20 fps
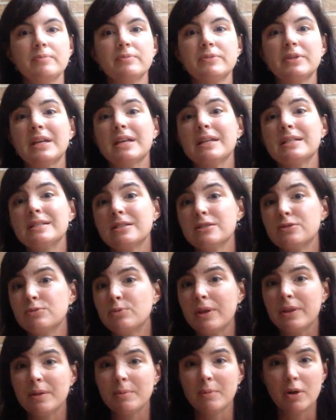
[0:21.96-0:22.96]
The kids just
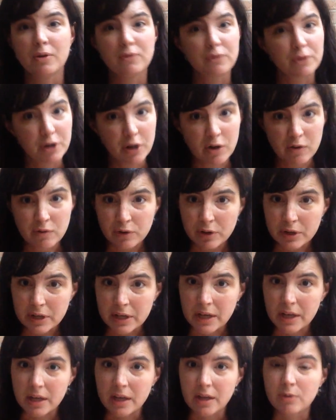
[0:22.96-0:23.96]
read them over and over
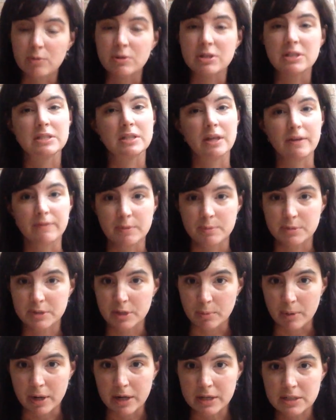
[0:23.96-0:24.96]
again. We just loved them
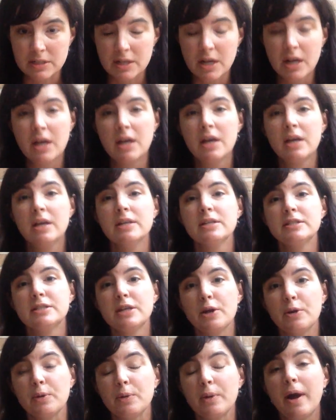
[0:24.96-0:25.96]
so much.
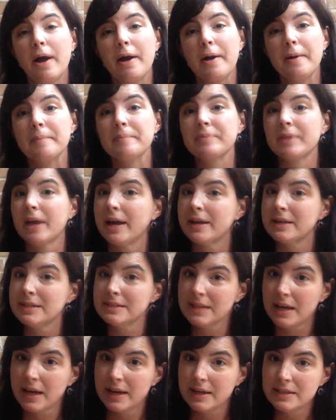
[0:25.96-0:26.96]
So I
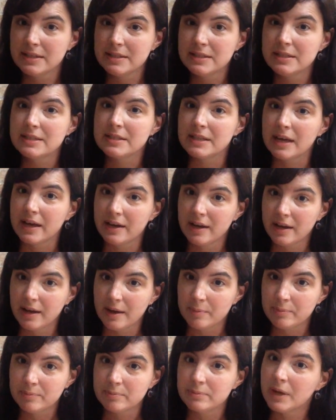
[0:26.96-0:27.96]
decided to sign
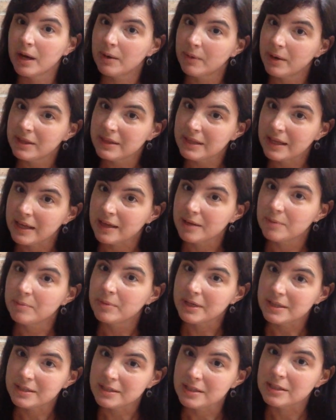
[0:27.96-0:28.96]
up, not right then,
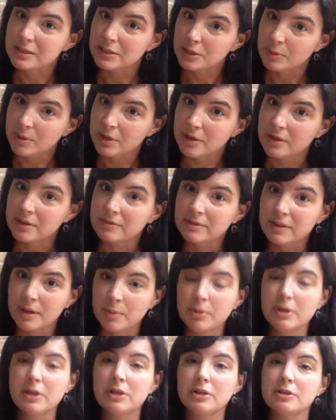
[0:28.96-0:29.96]
but it took me a
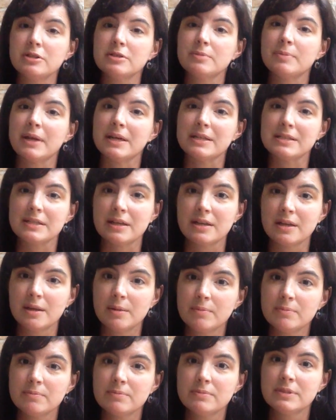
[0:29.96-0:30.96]
couple of years, but I signed up
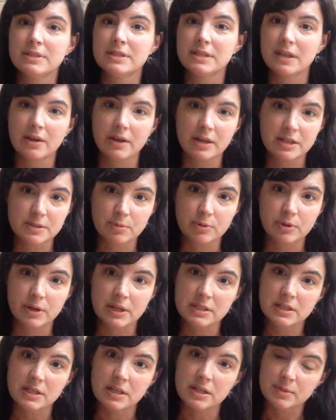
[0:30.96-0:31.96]
to sell Usborne
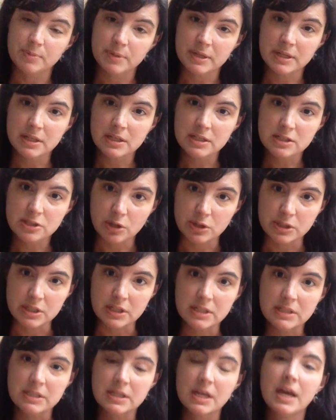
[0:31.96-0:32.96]
as an independent
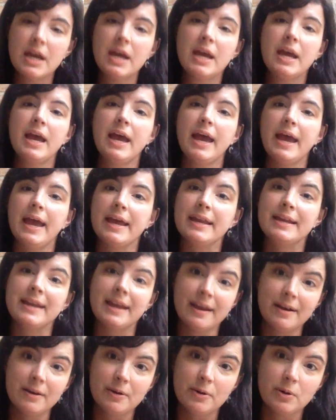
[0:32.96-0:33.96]
consultant. And
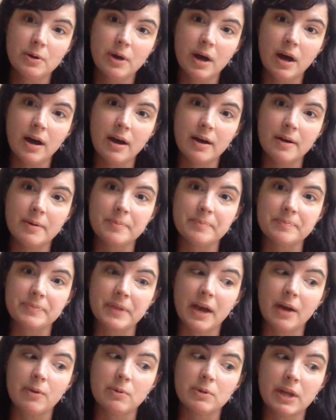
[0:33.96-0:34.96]
now
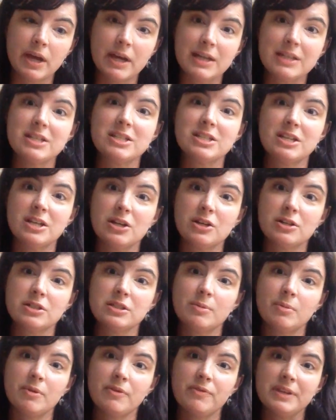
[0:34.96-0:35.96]
I would like to share
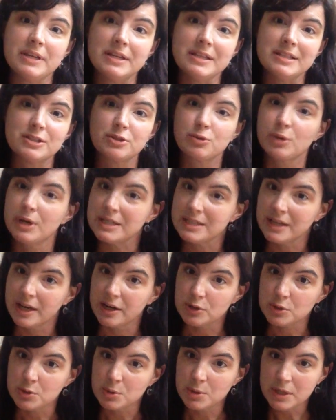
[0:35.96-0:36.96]
some of these great
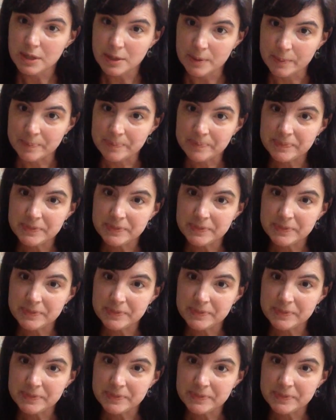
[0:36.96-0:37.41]
titles with you.